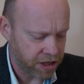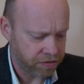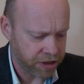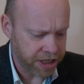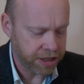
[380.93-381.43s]

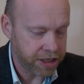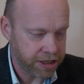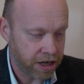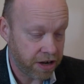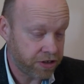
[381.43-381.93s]
suffering in
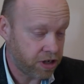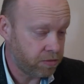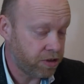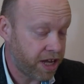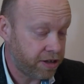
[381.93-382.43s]
this
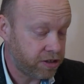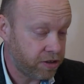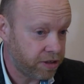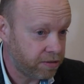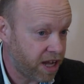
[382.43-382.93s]
lifetime without
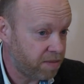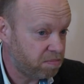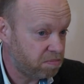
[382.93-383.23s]
doing